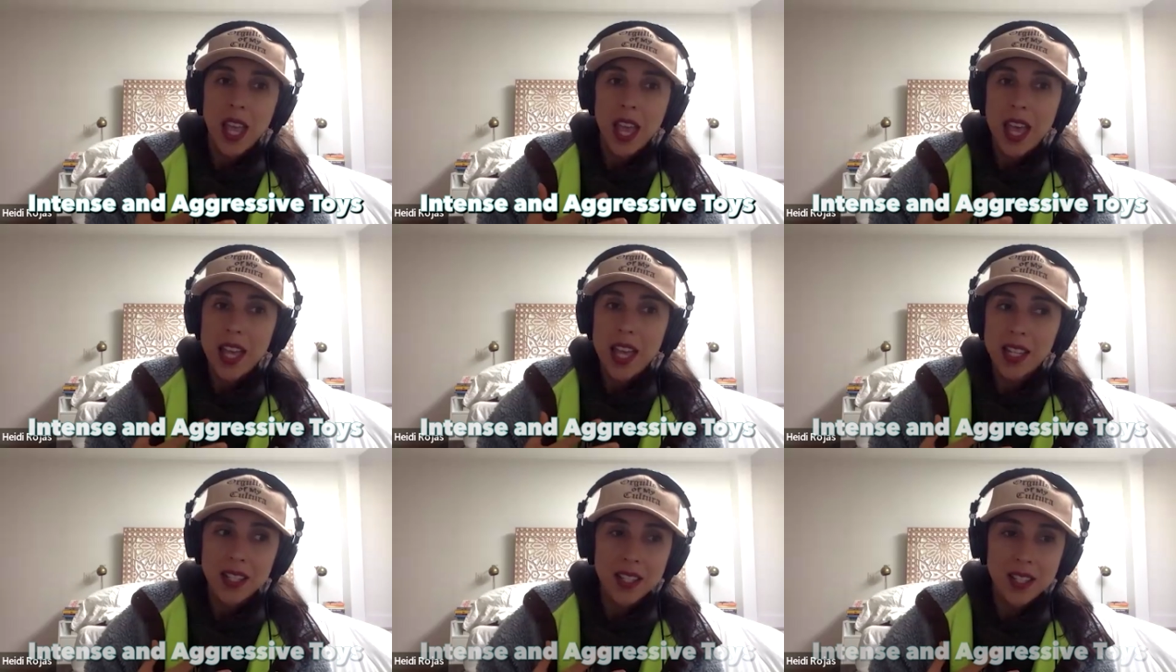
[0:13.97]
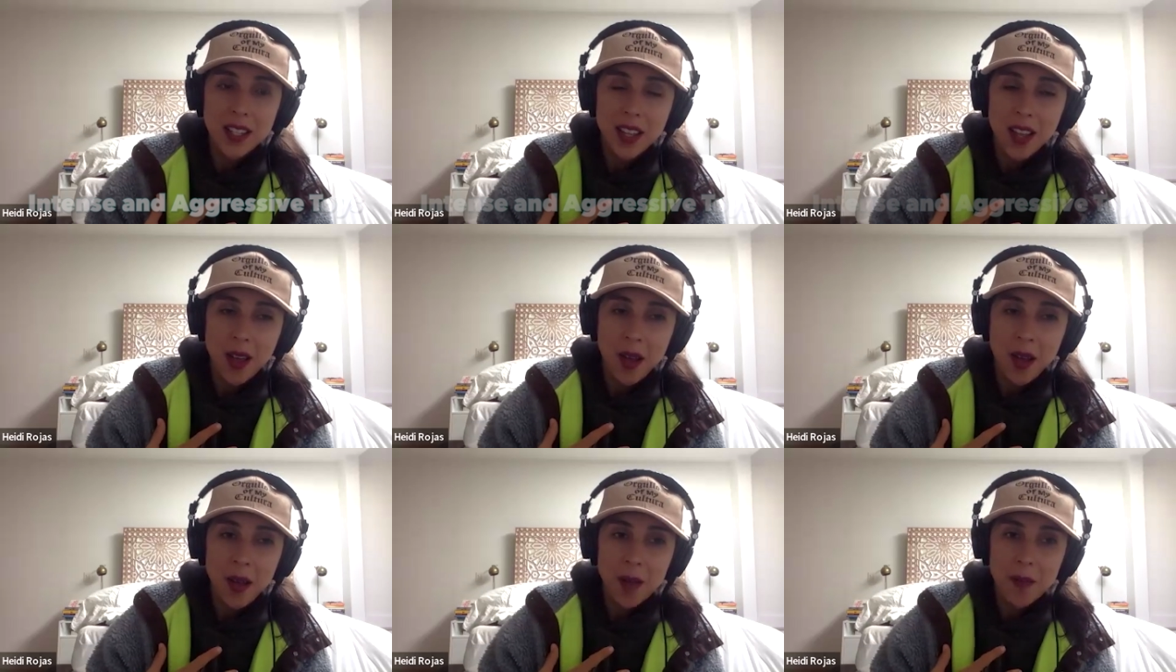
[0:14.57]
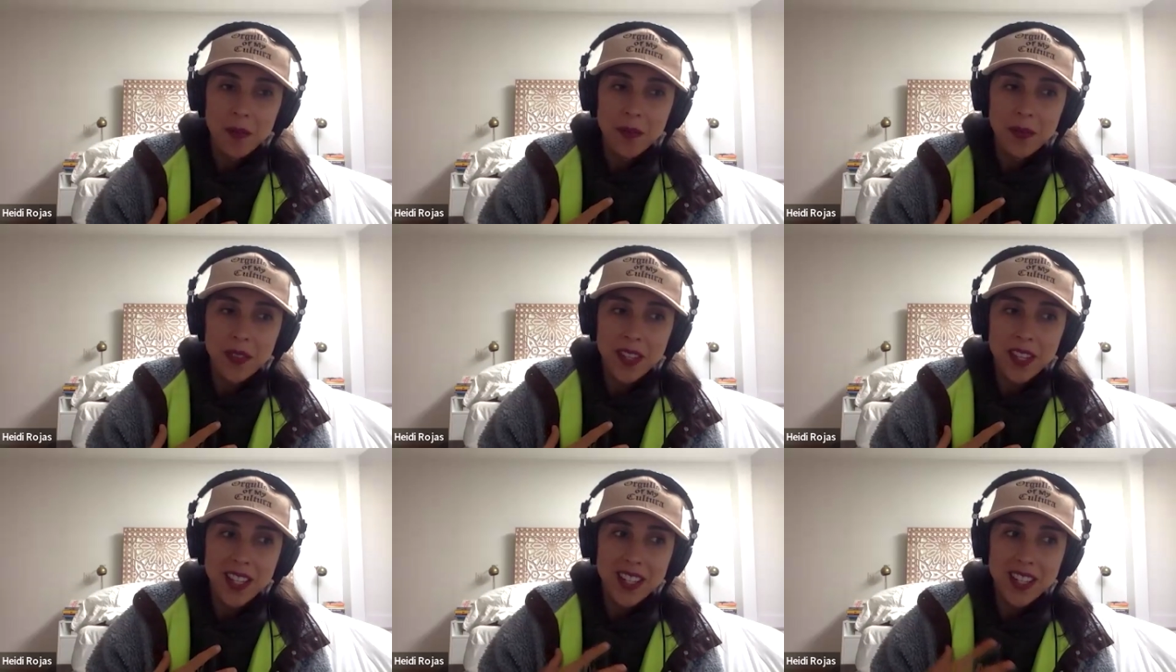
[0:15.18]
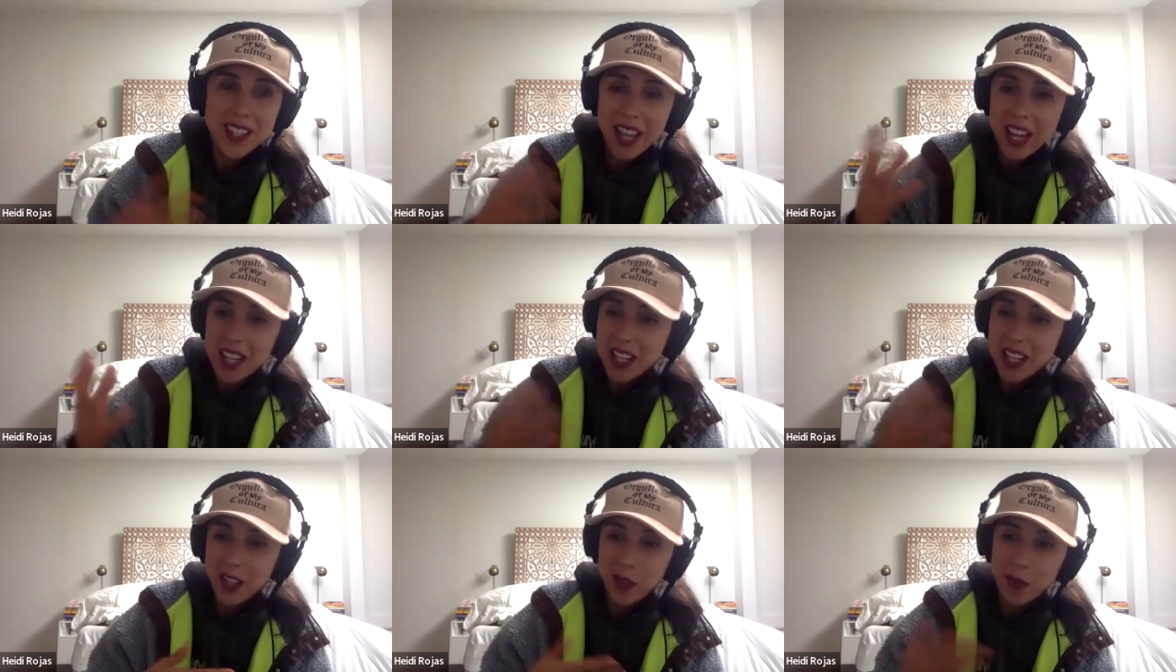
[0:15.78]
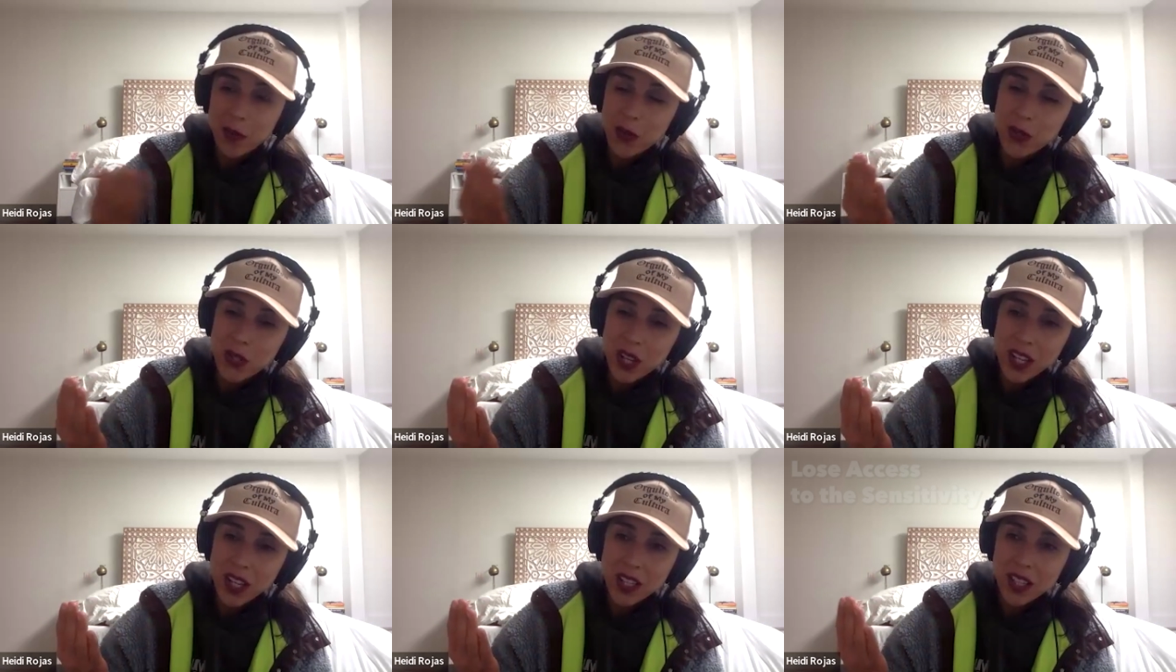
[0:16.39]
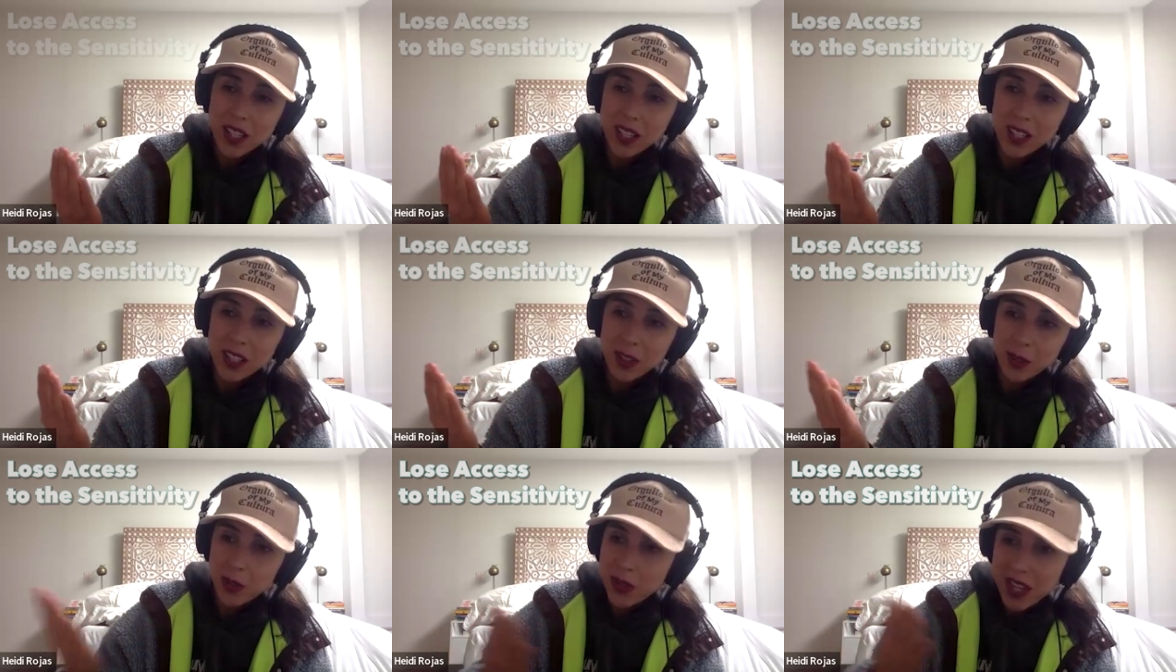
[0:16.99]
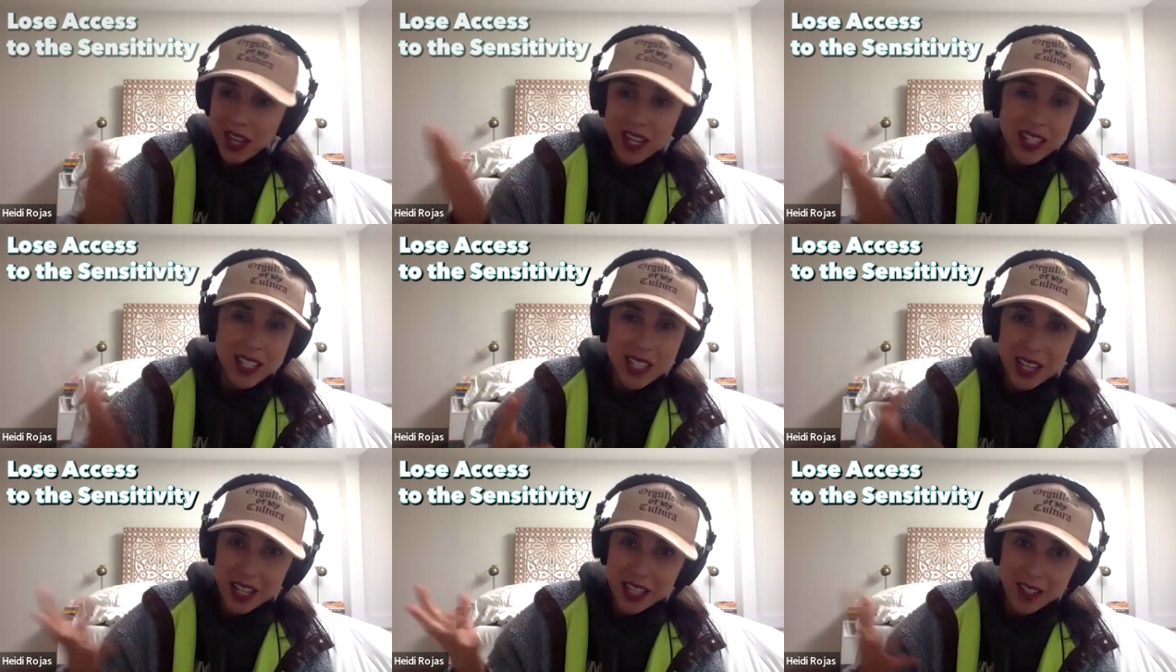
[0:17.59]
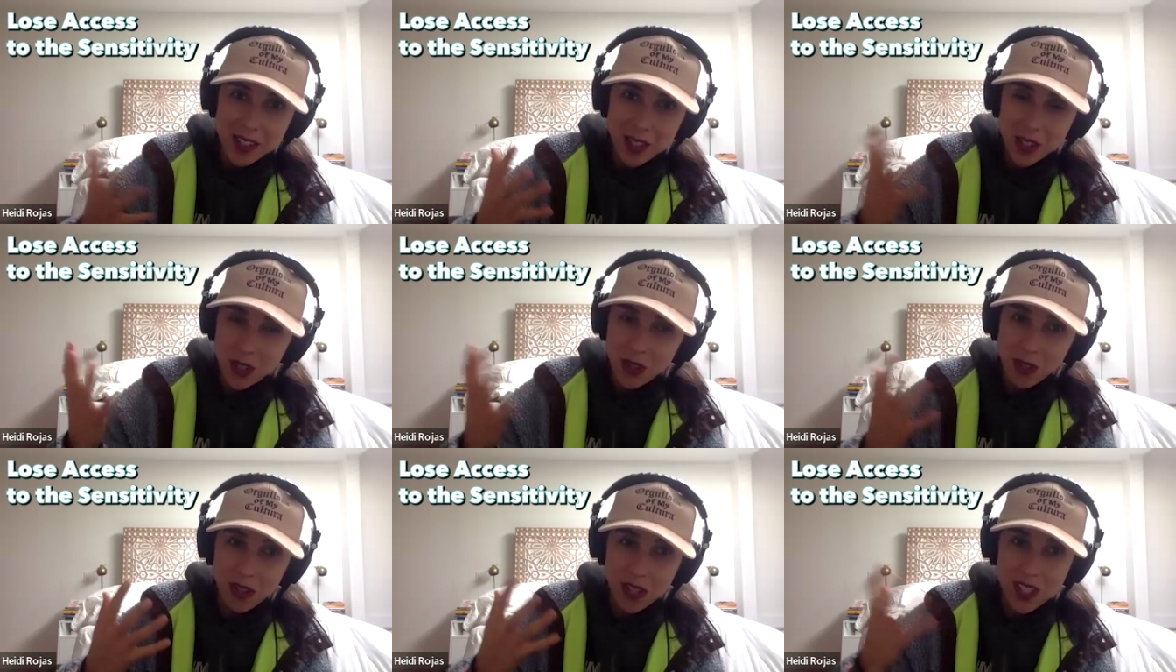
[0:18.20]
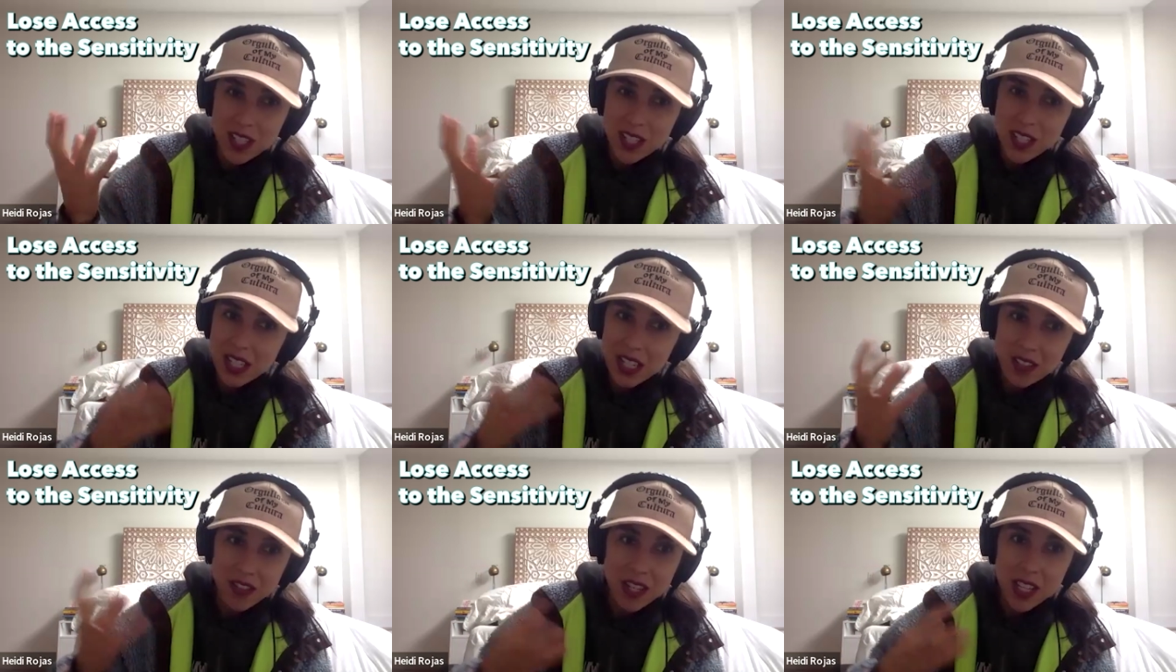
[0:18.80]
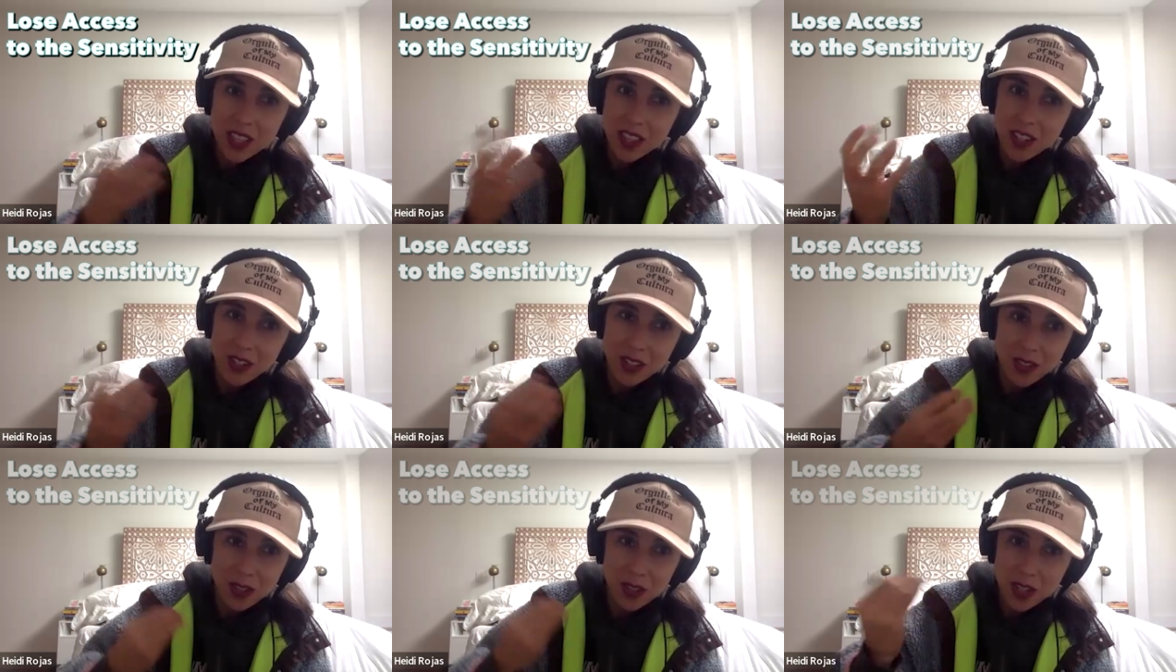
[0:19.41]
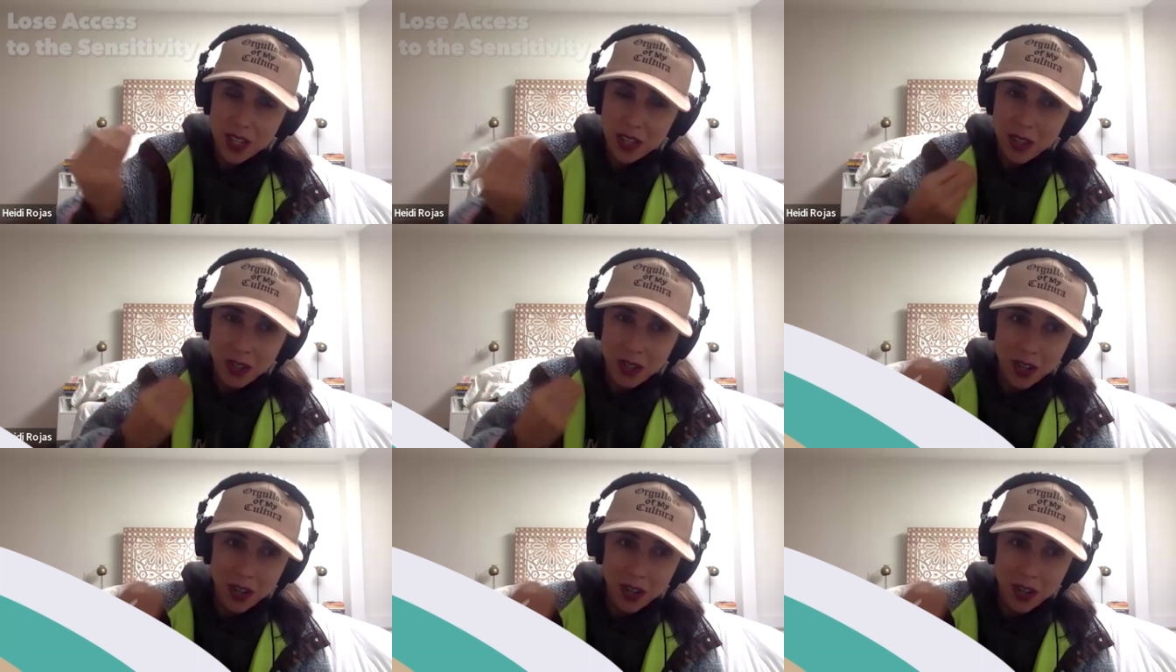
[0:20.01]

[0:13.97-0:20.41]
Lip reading: And you just kind of like almost like lose access to the sensitivity in their